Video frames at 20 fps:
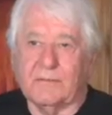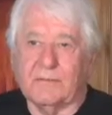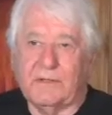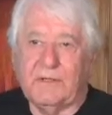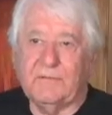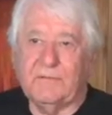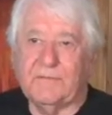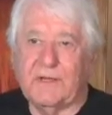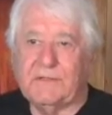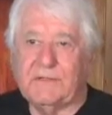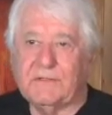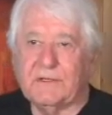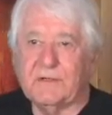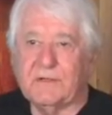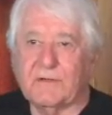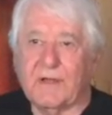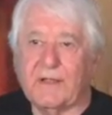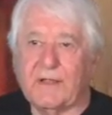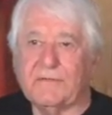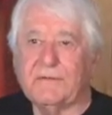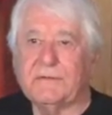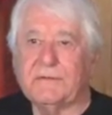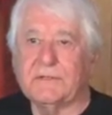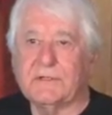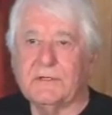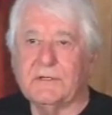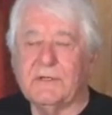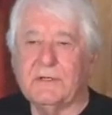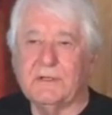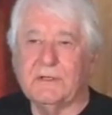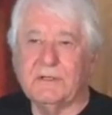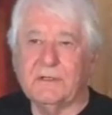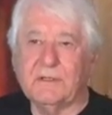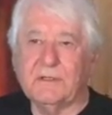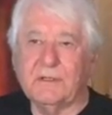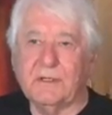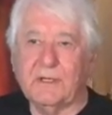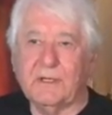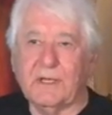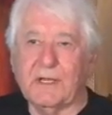Reinventing gravity
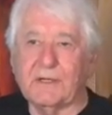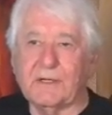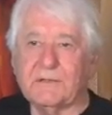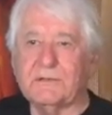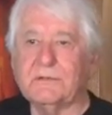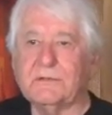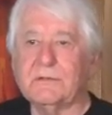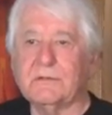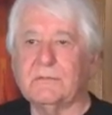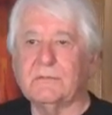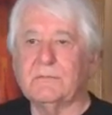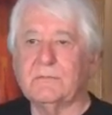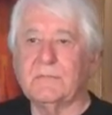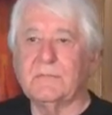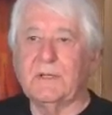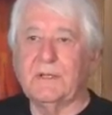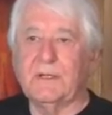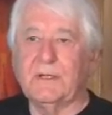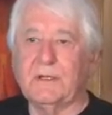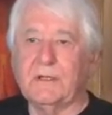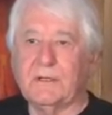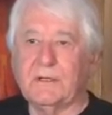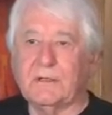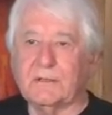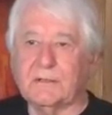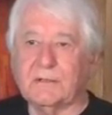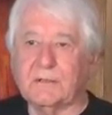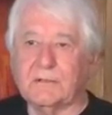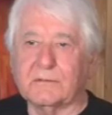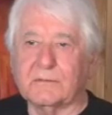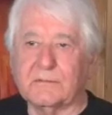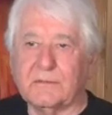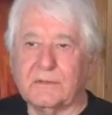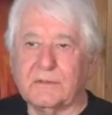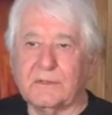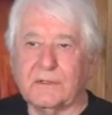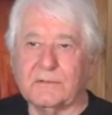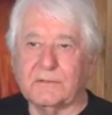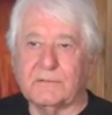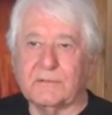has uh,
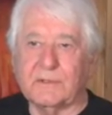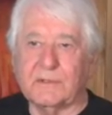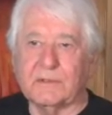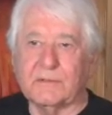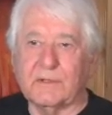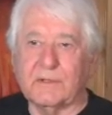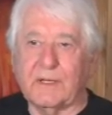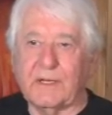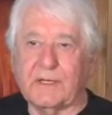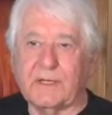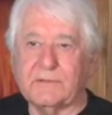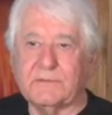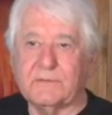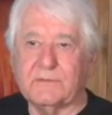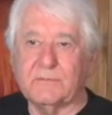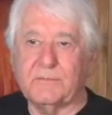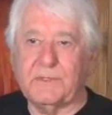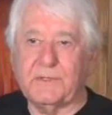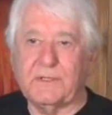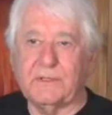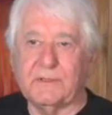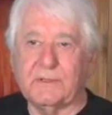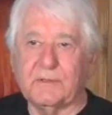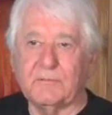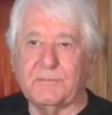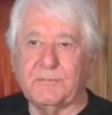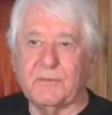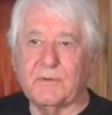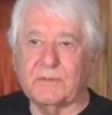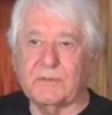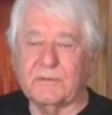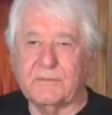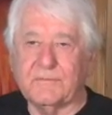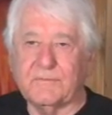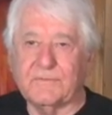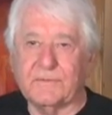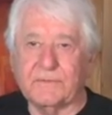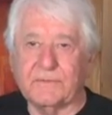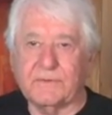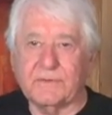uh, has to be
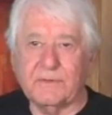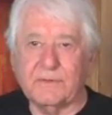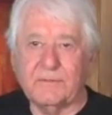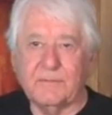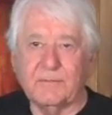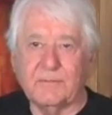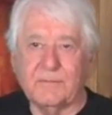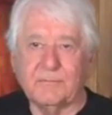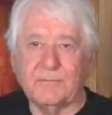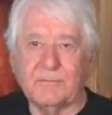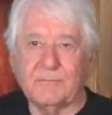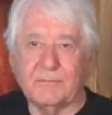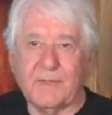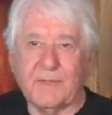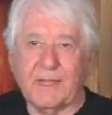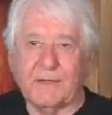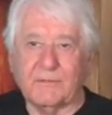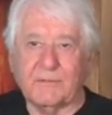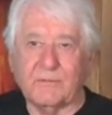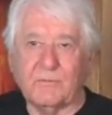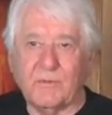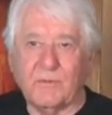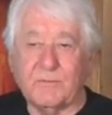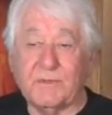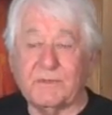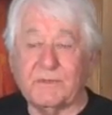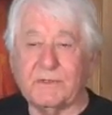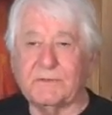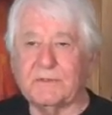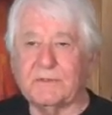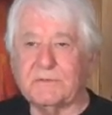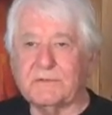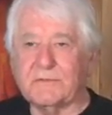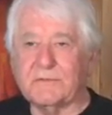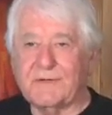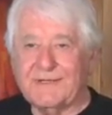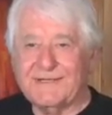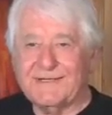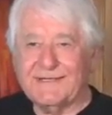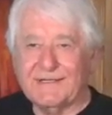important for the man or woman in the
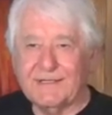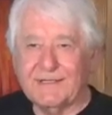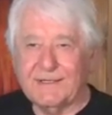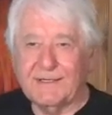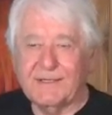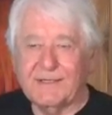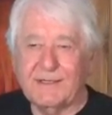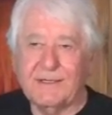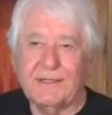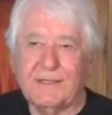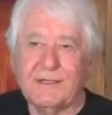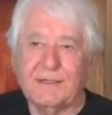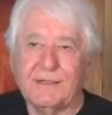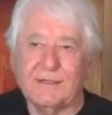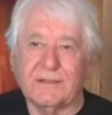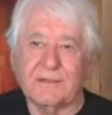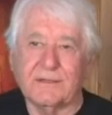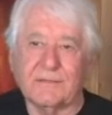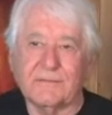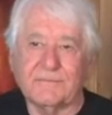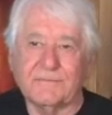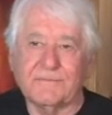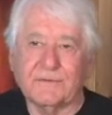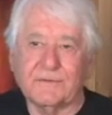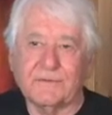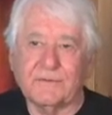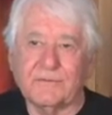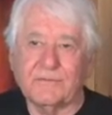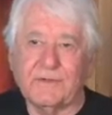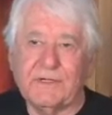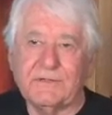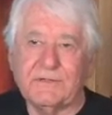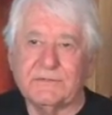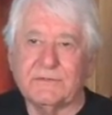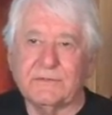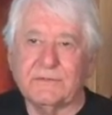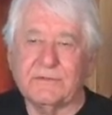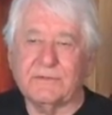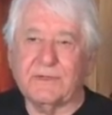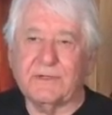street uh, for the
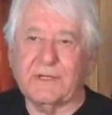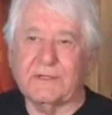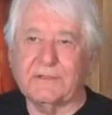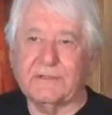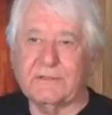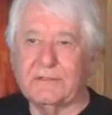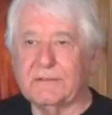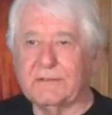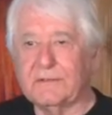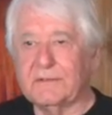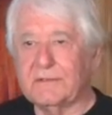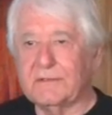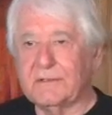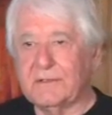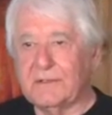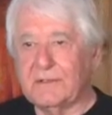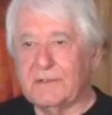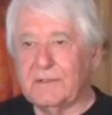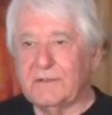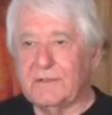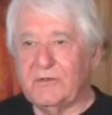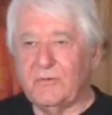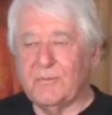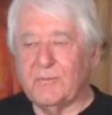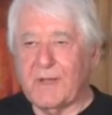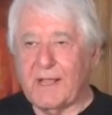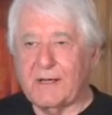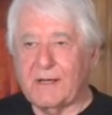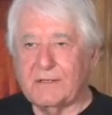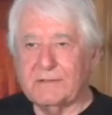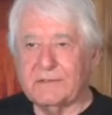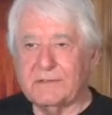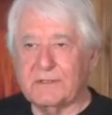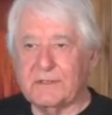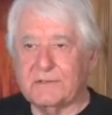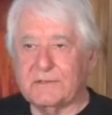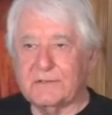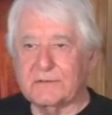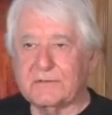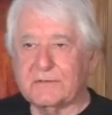reason that humanity
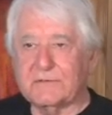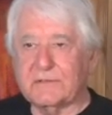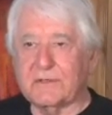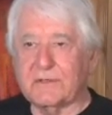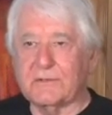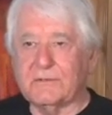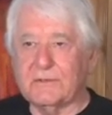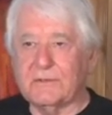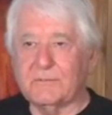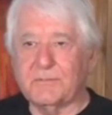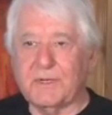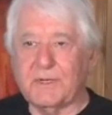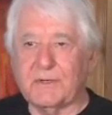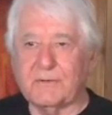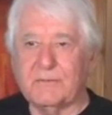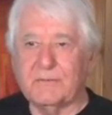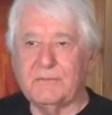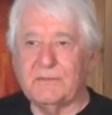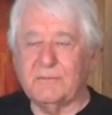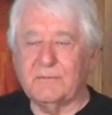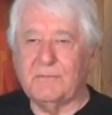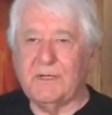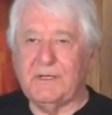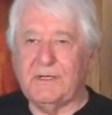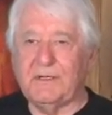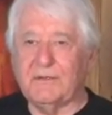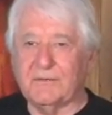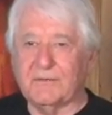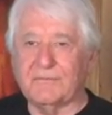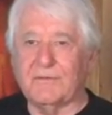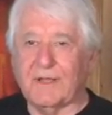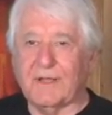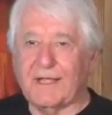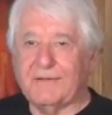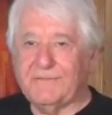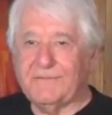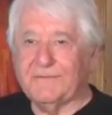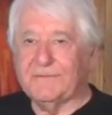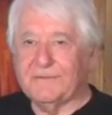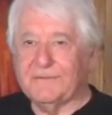is concerned about the meaning of
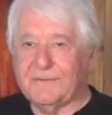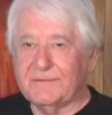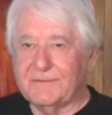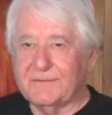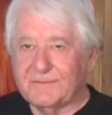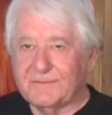life.